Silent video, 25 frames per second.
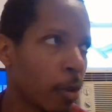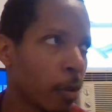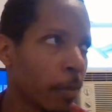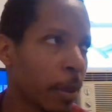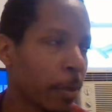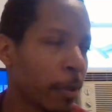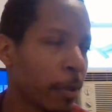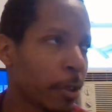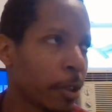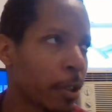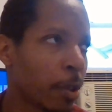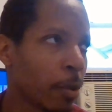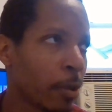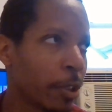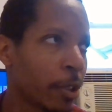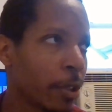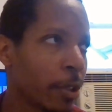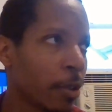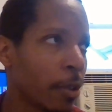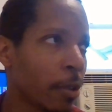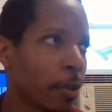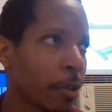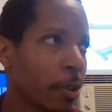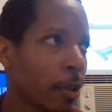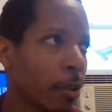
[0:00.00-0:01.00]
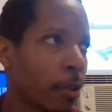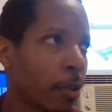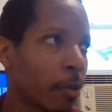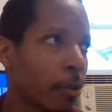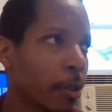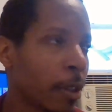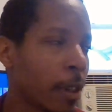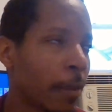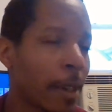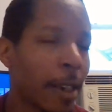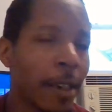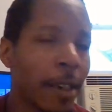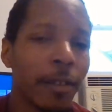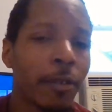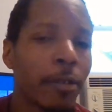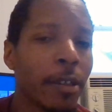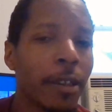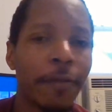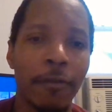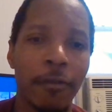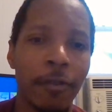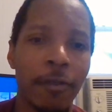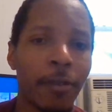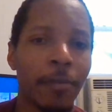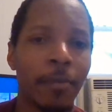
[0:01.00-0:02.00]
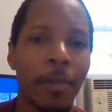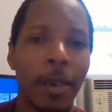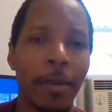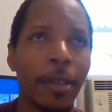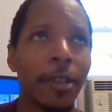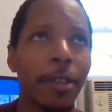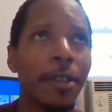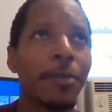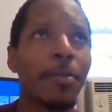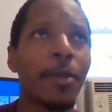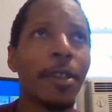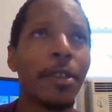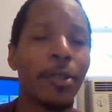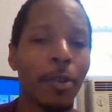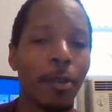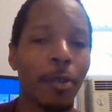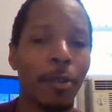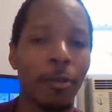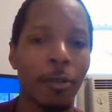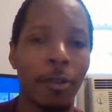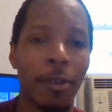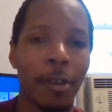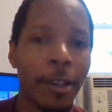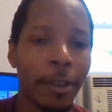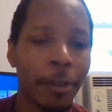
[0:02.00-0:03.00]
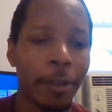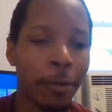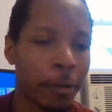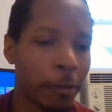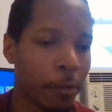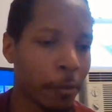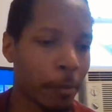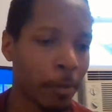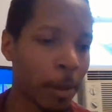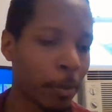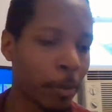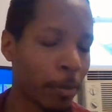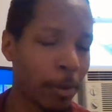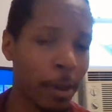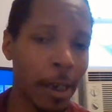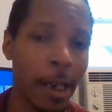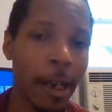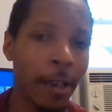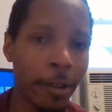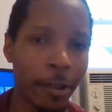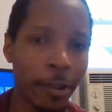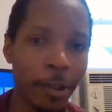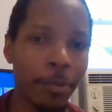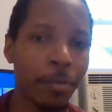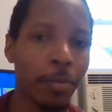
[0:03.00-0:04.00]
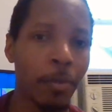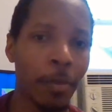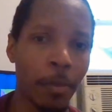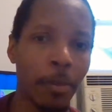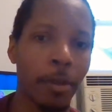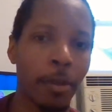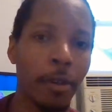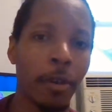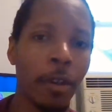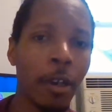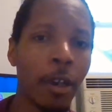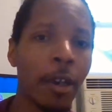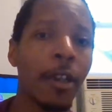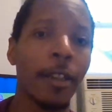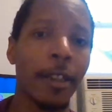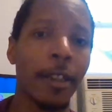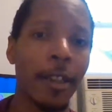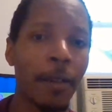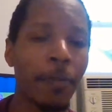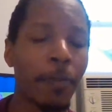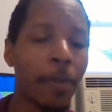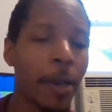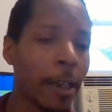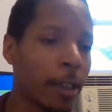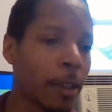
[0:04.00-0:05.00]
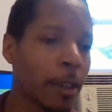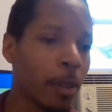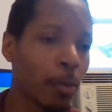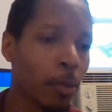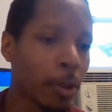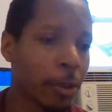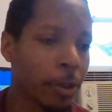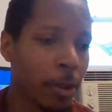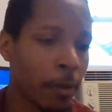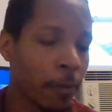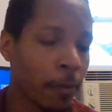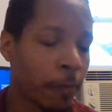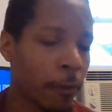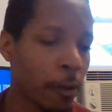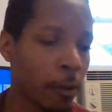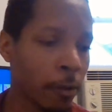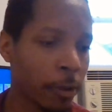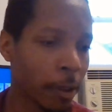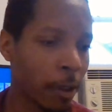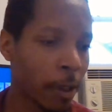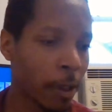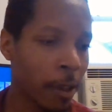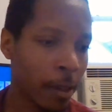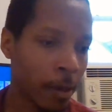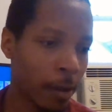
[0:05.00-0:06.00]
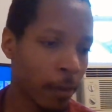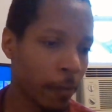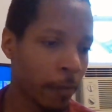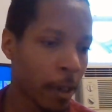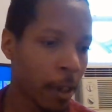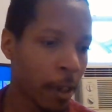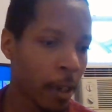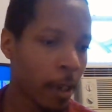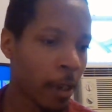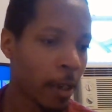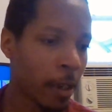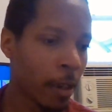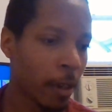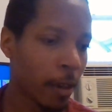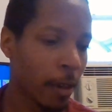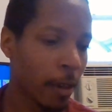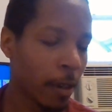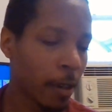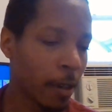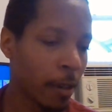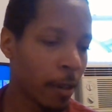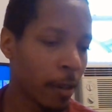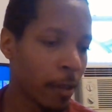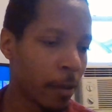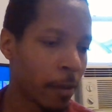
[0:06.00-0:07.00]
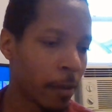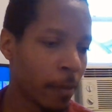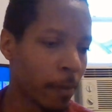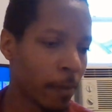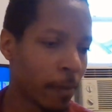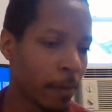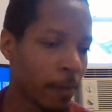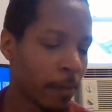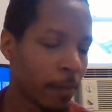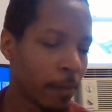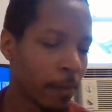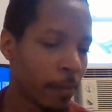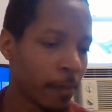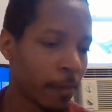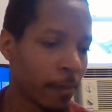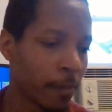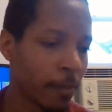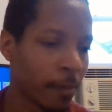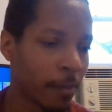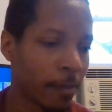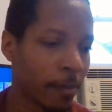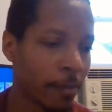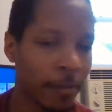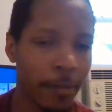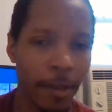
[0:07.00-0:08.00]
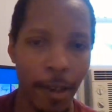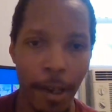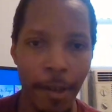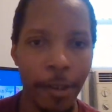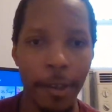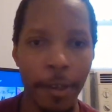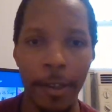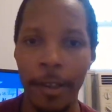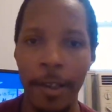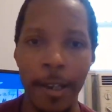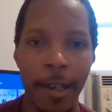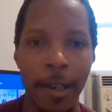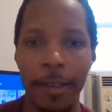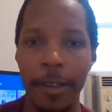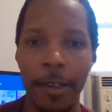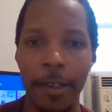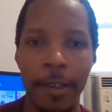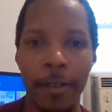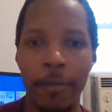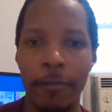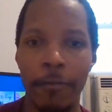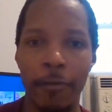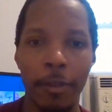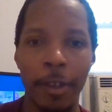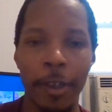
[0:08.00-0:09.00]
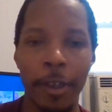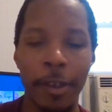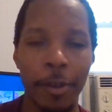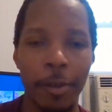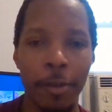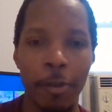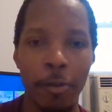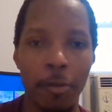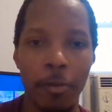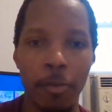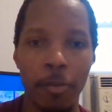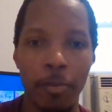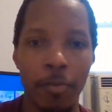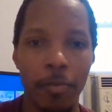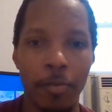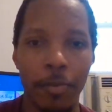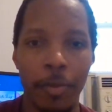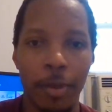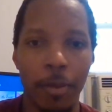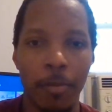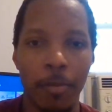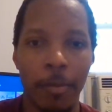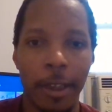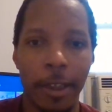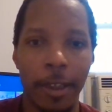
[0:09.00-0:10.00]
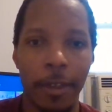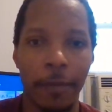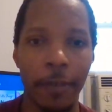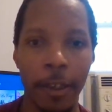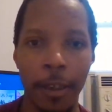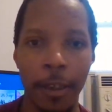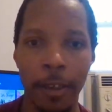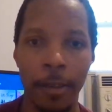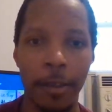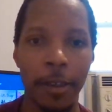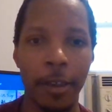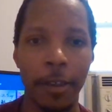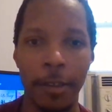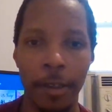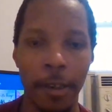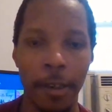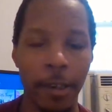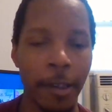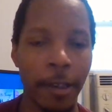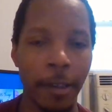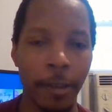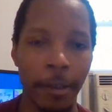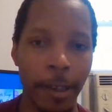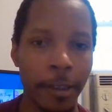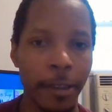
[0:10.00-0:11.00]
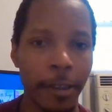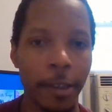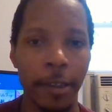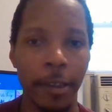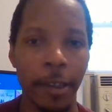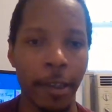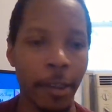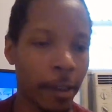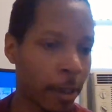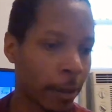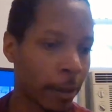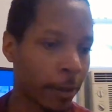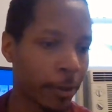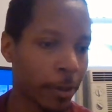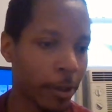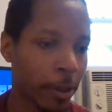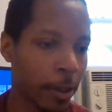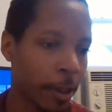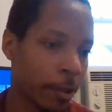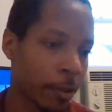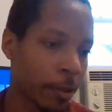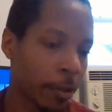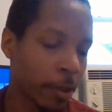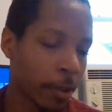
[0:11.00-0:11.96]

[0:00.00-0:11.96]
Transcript: Maybe she was a nurse the whole time. I don't even remember. It's been so long. I don't even remember. I just remember that painting was her first love. Other than that, they didn't really do too much of anything today like they did yesterday.